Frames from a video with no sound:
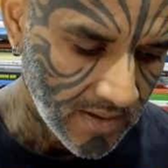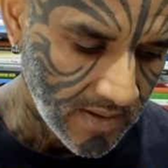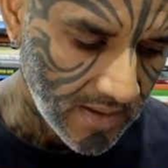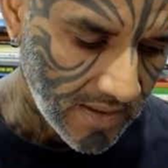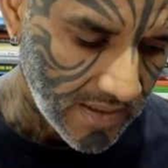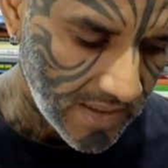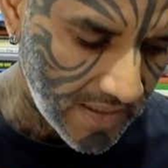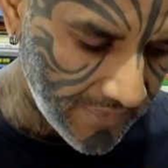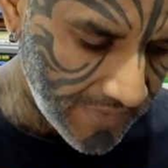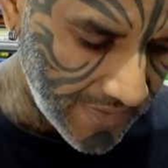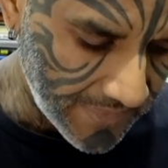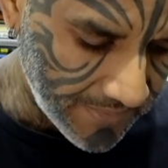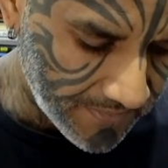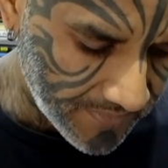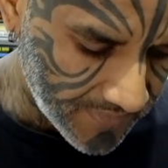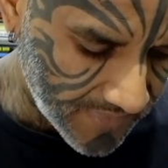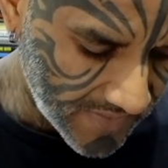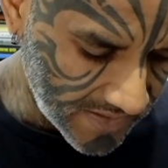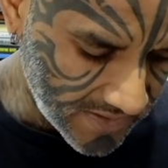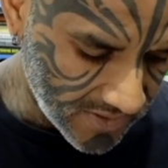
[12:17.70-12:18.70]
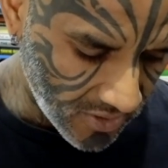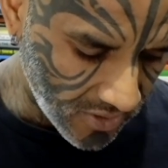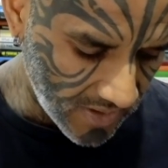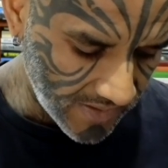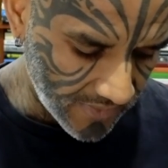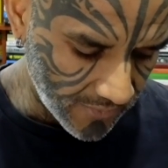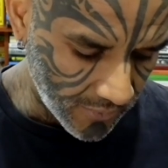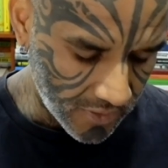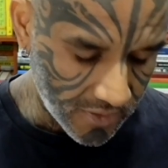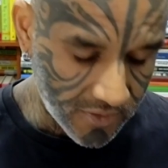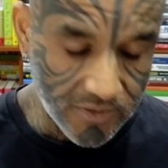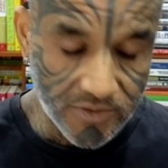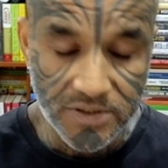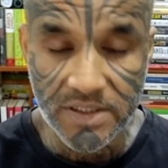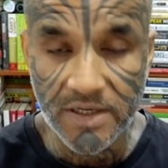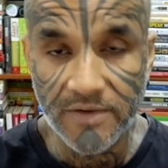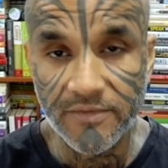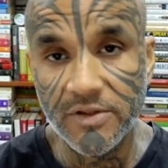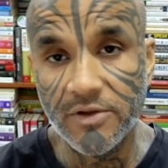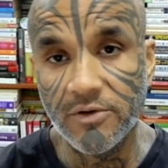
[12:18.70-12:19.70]
Anyway, that's all I wanted to share
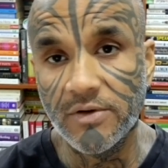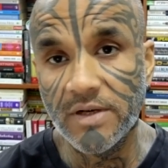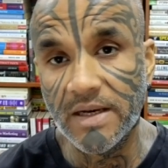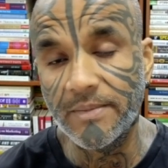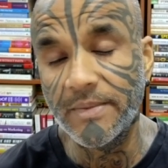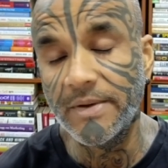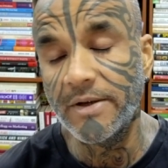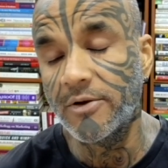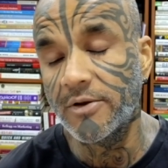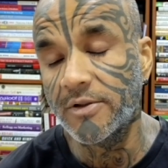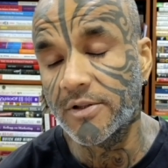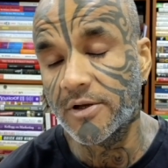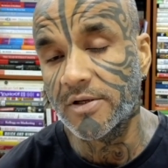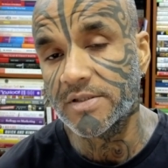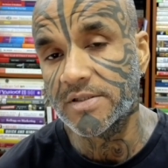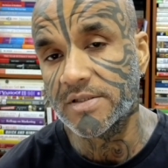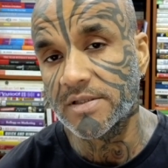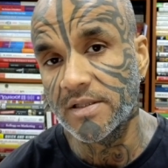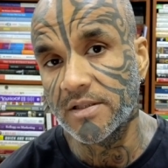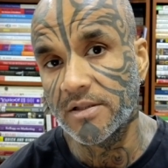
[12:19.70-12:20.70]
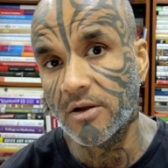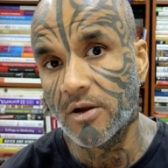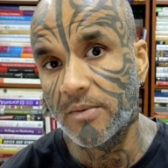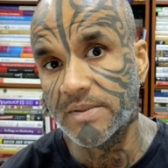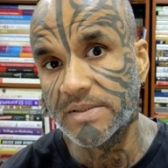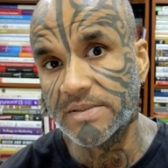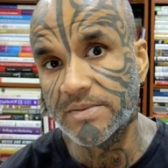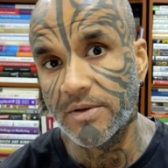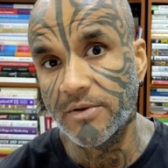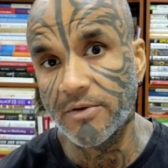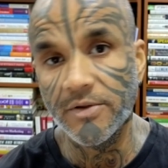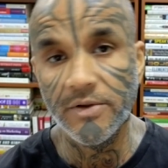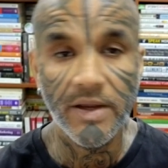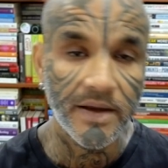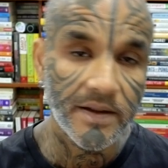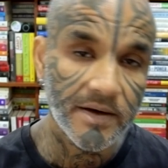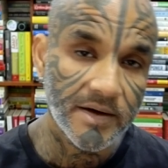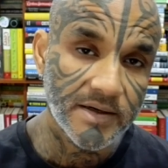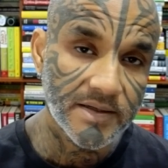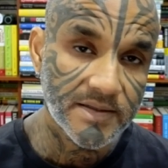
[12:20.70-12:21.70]
with you. Let me know your thoughts in the comments below. You
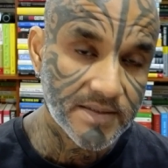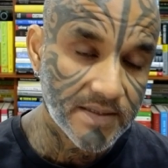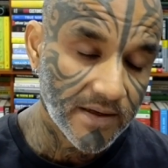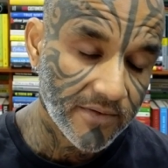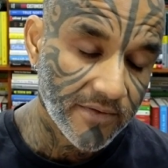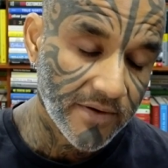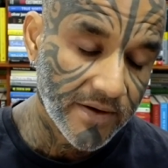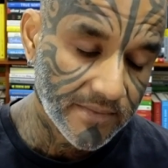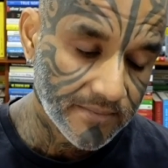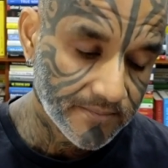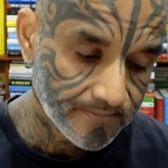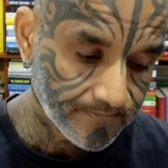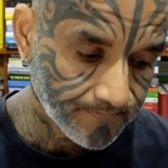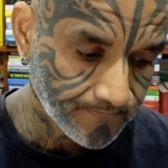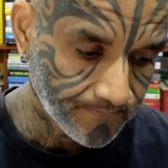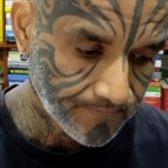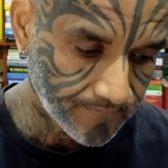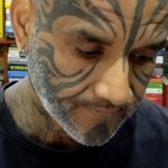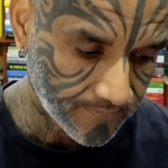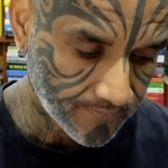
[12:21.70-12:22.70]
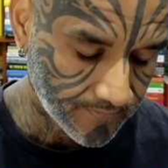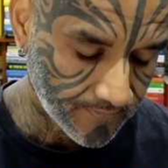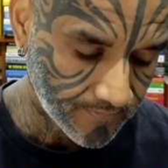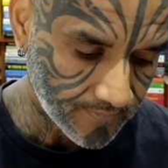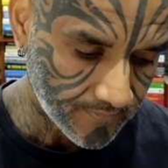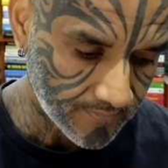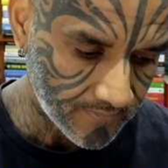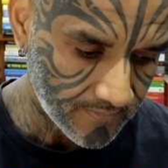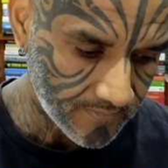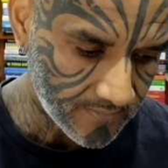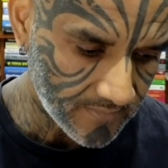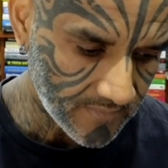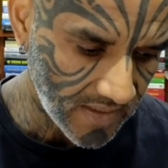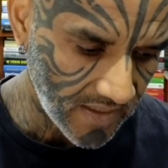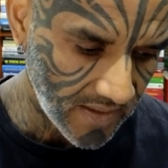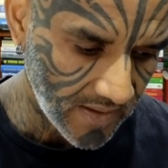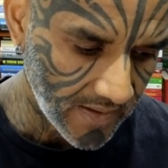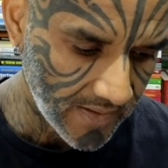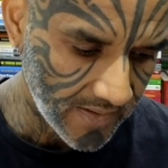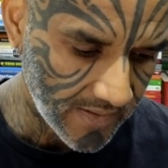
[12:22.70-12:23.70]
agree, disagree.
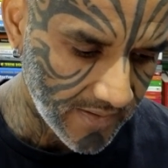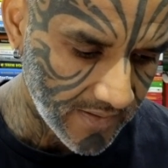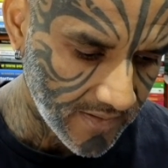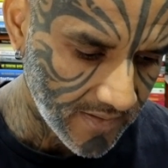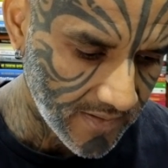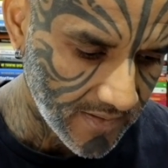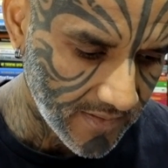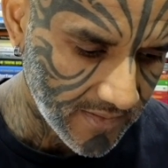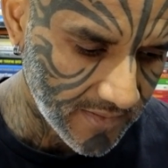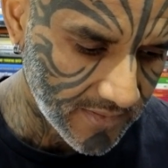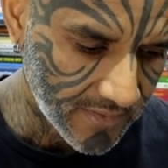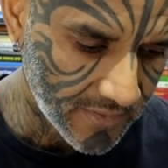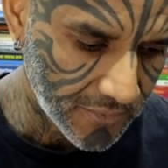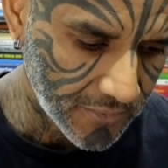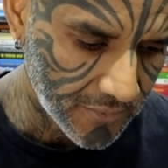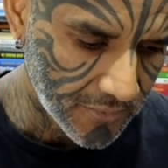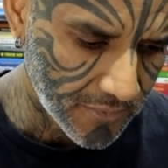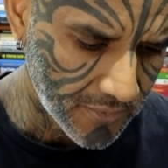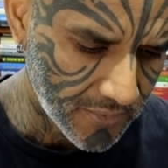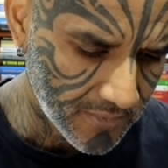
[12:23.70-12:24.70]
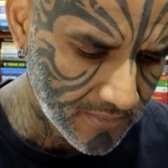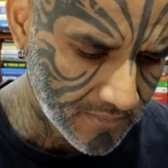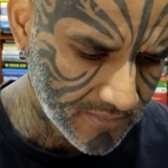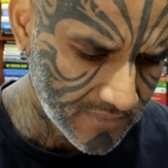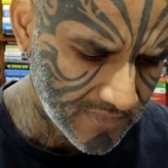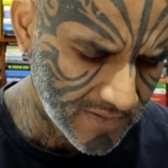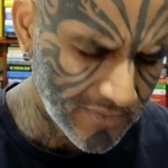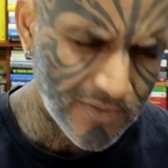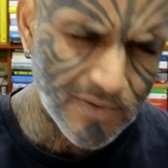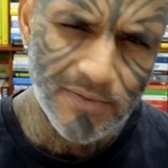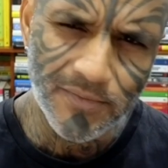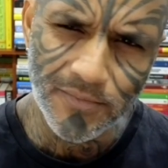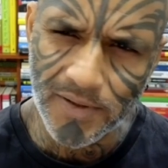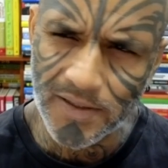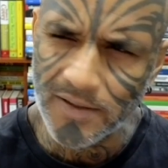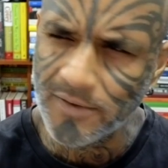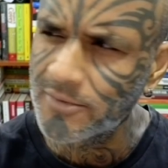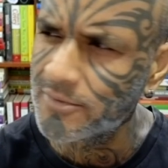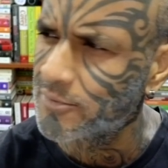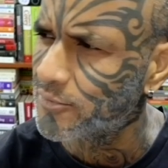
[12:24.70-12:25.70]
And uh, to there were
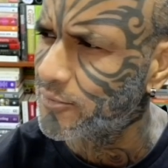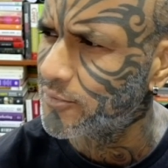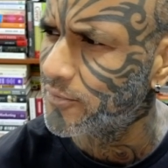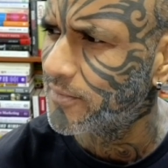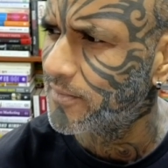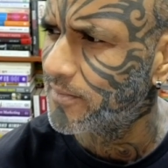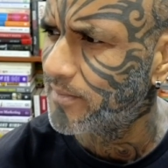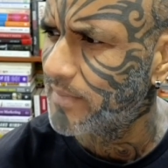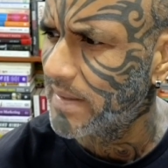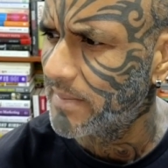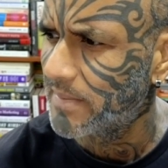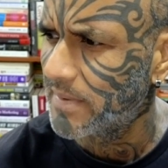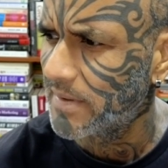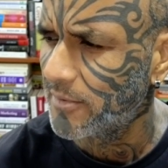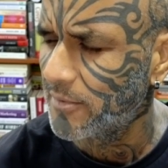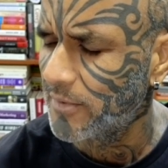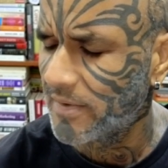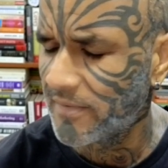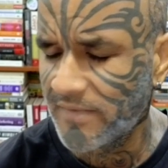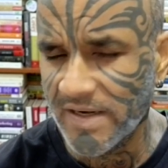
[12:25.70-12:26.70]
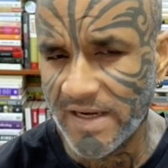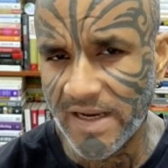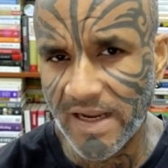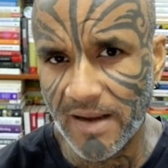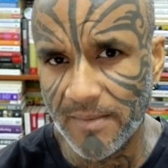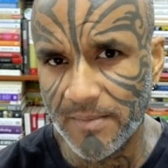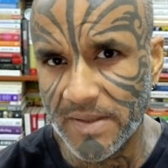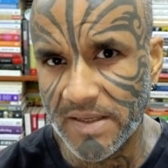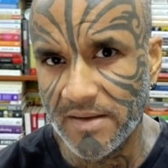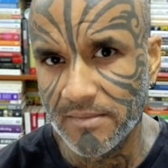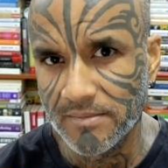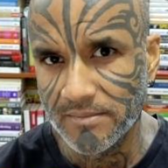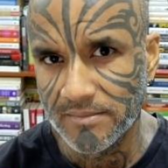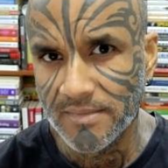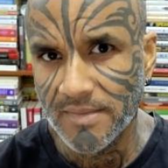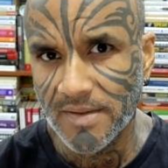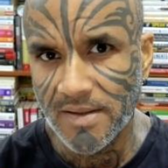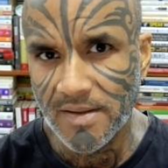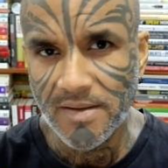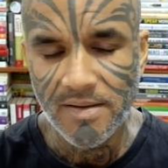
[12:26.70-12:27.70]
one or two people who were very happy
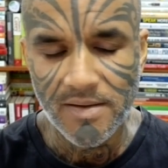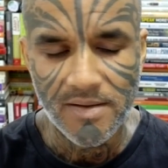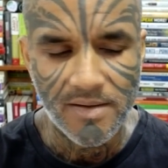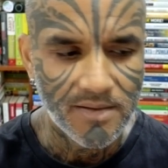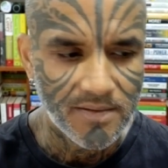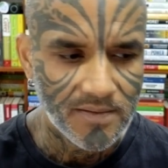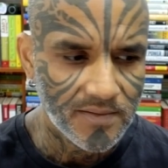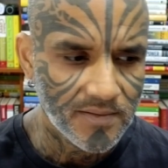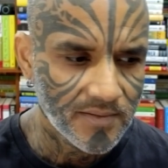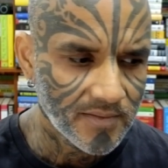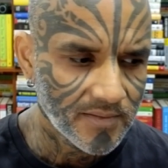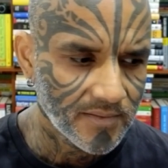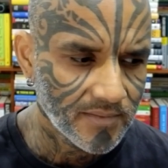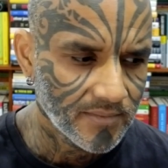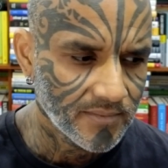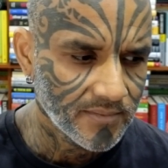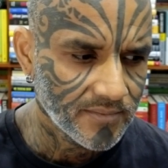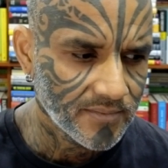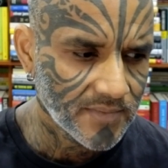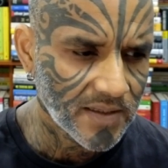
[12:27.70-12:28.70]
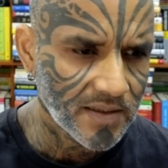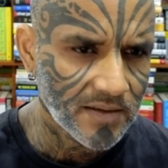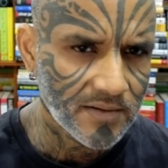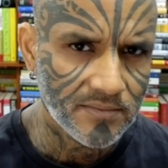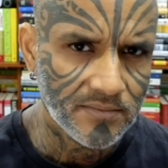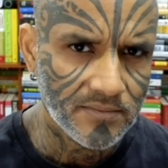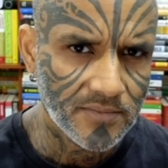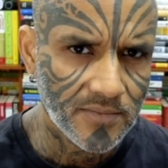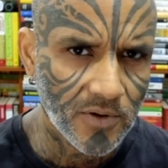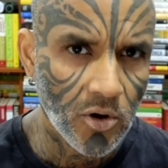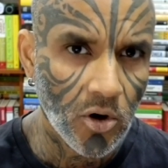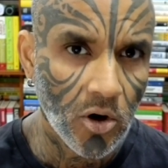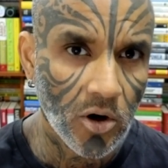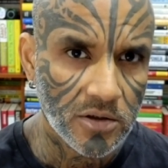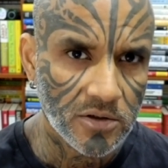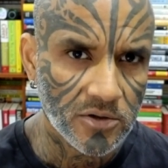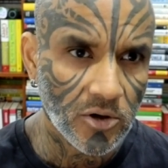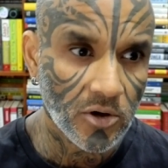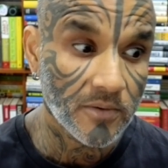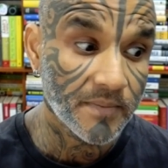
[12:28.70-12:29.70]
that God
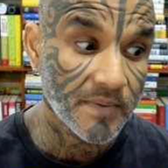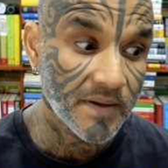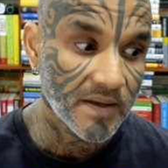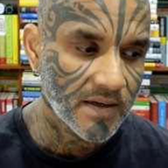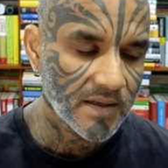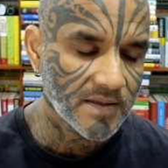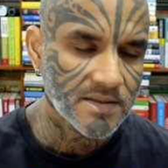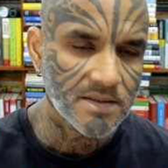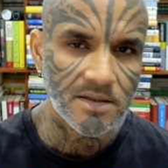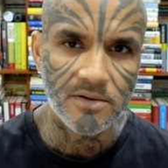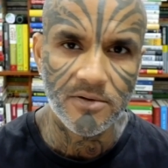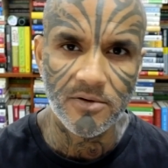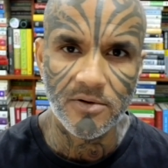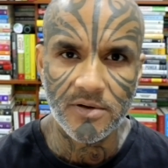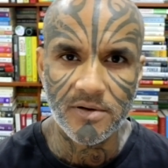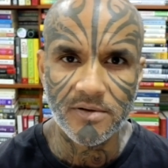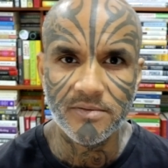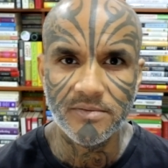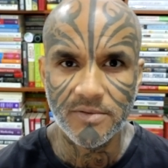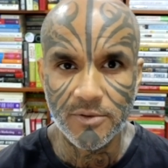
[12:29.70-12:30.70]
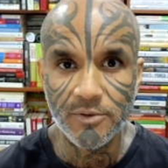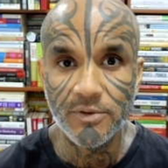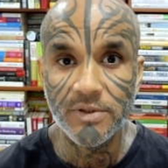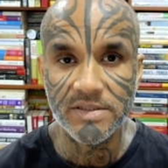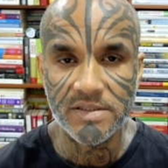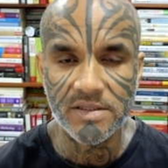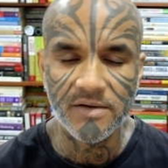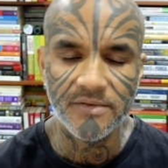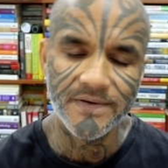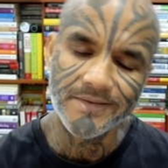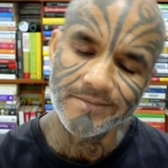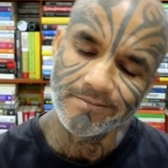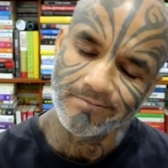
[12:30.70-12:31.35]
taught me a lesson or you deserve it.